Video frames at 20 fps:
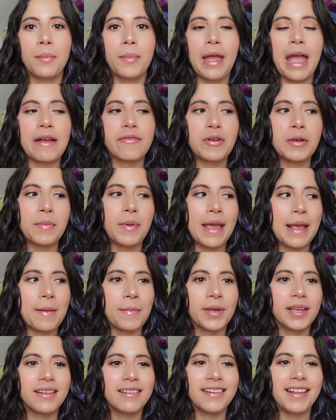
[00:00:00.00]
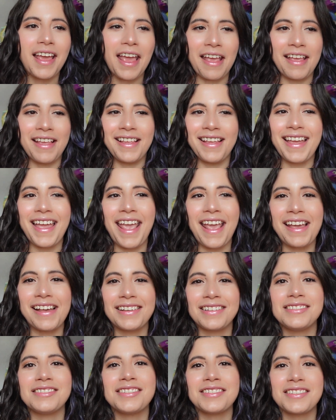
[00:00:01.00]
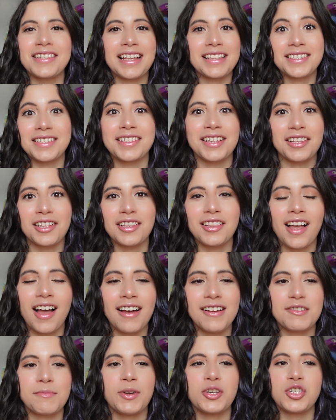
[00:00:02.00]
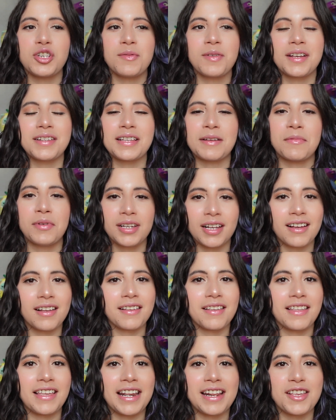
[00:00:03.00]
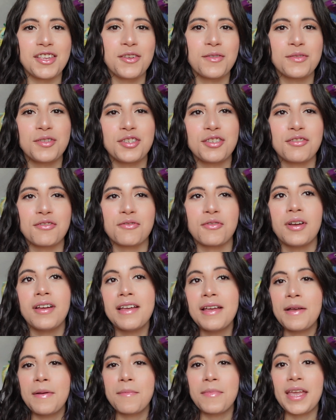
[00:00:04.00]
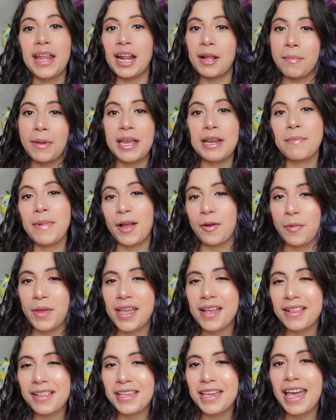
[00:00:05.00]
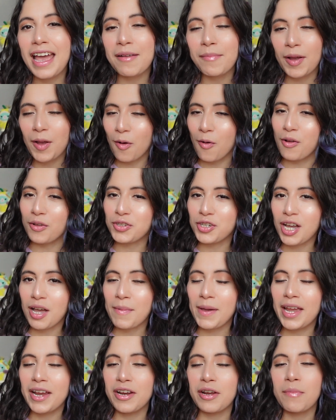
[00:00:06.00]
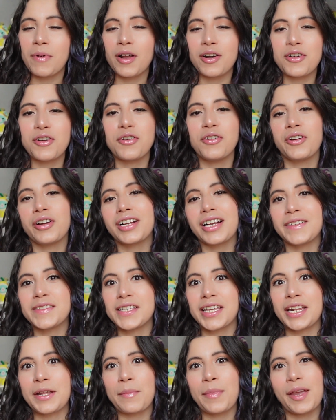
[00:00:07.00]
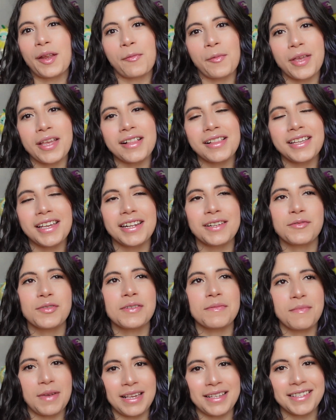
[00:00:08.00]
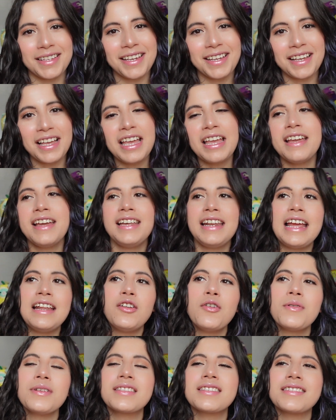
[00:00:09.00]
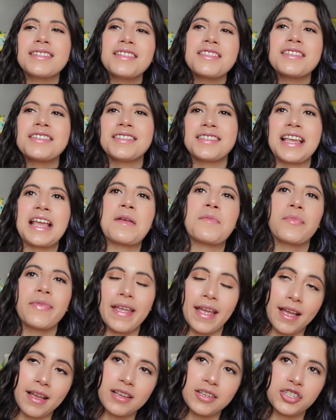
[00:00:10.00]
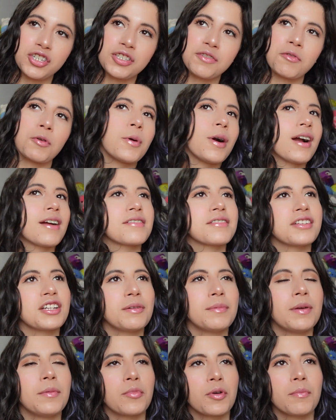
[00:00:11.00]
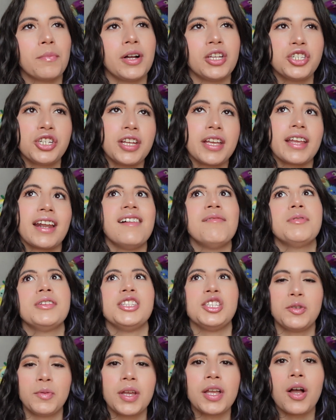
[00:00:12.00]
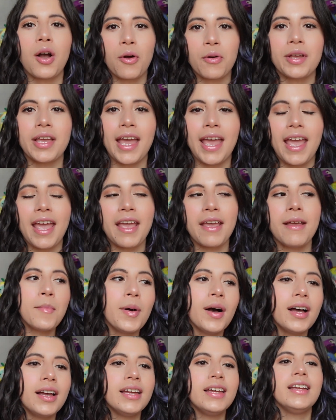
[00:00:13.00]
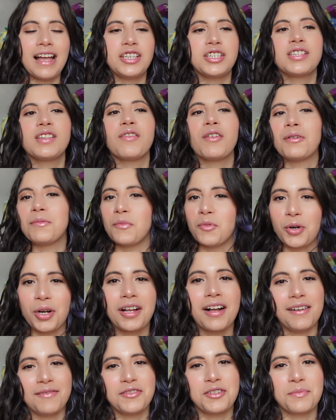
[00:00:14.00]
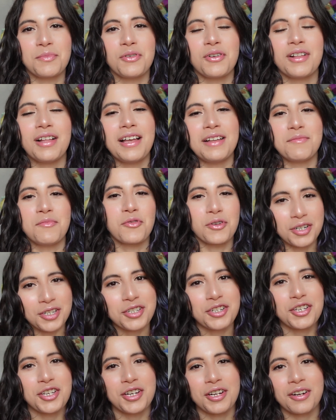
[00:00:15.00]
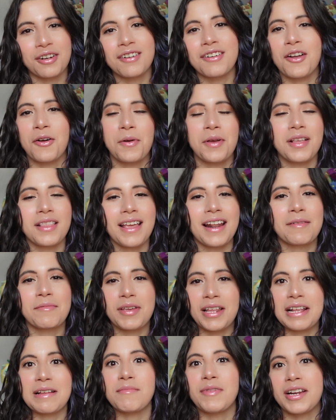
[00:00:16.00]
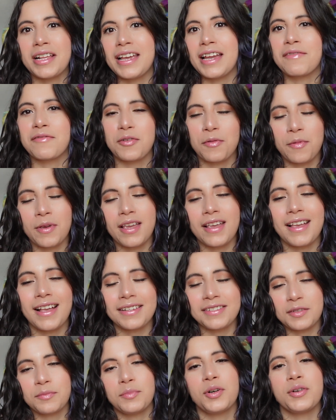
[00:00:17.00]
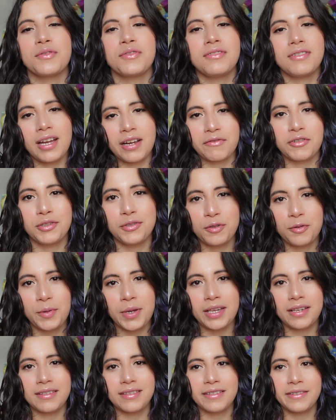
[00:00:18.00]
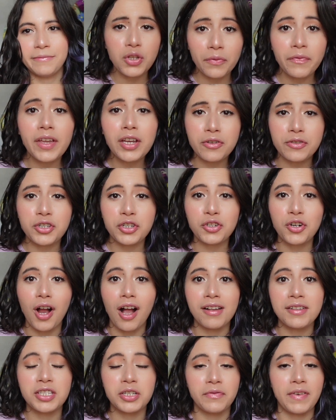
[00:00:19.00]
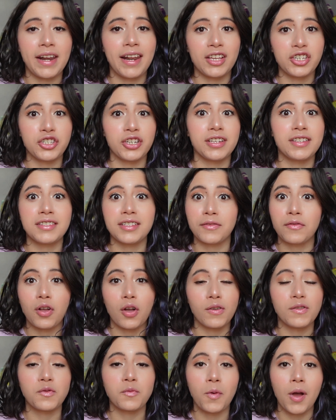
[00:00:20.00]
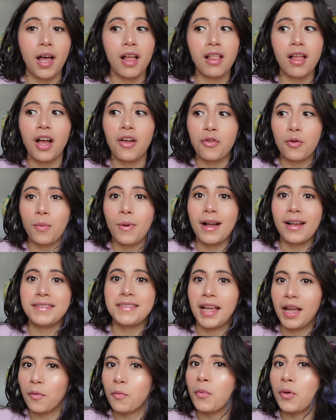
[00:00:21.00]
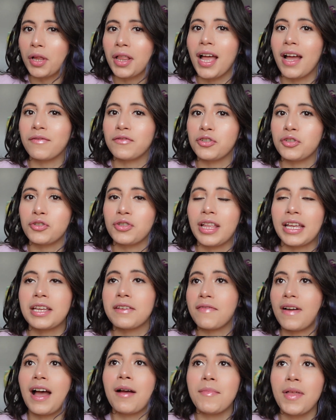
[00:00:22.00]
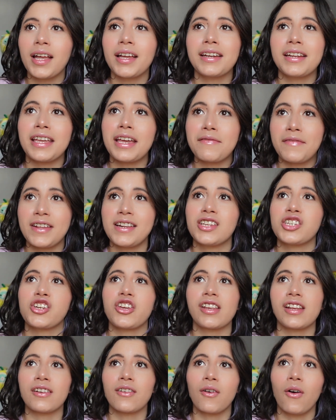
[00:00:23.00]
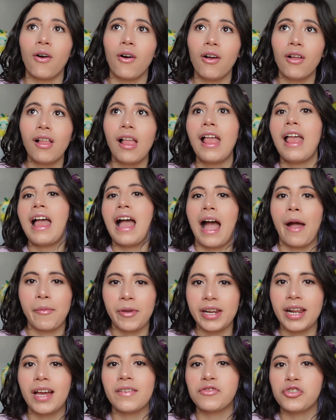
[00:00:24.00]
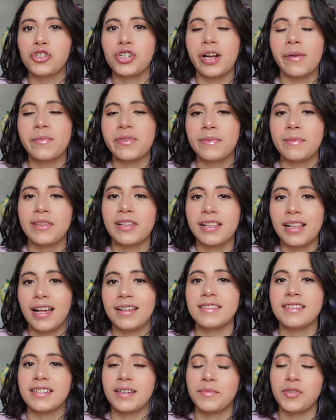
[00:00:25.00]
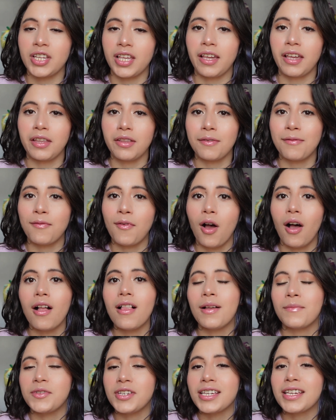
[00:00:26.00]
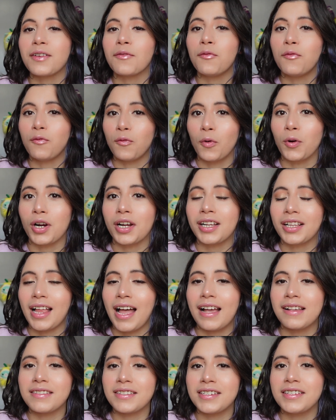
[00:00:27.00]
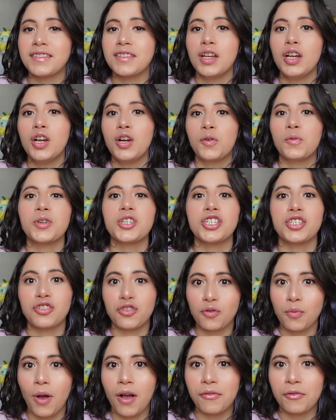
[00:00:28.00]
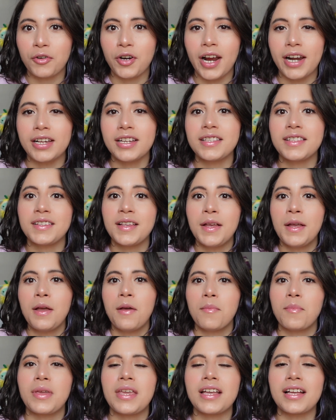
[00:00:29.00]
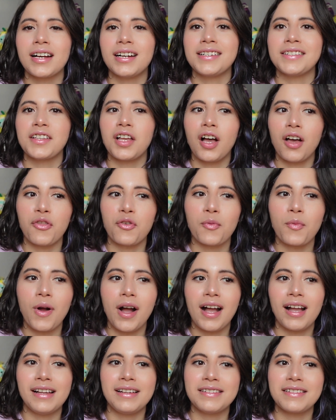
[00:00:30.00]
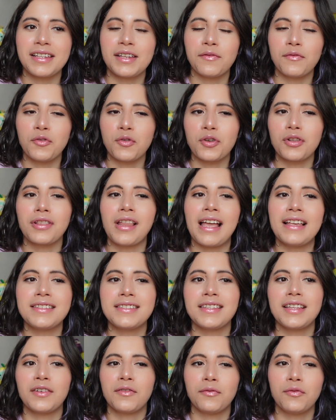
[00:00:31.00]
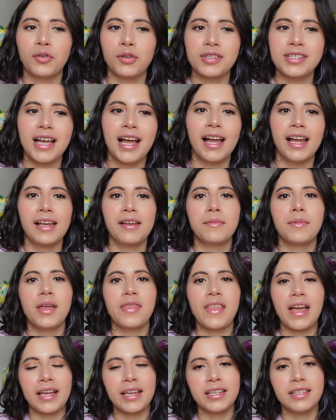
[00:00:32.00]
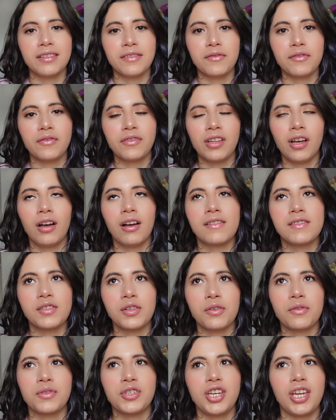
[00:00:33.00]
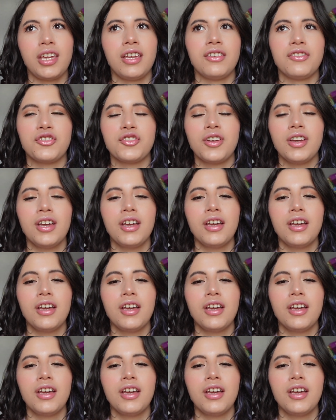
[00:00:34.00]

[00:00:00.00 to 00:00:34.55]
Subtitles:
every payment, and that's still a lot, especially because I'm like getting used to getting paid bi-weekly. At my old job at Harry Potter New York, I was getting paid weekly and it was amazing. And I know it's still the same thing, it just requires a little bit more budgeting, and I've been doing okay, but I just feel more comfortable and more secure knowing that I'm getting money every week as opposed to every 2 weeks. So fingers crossed the financial aid stuff goes well. Otherwise, I will have to, like, if I'm not gonna get financial aid at all, I'm gonna have to drop some of the classes I'm taking in the fall. I'm taking 4 classes, which is 12 credits, because otherwise, if you're less than full-time, that can also change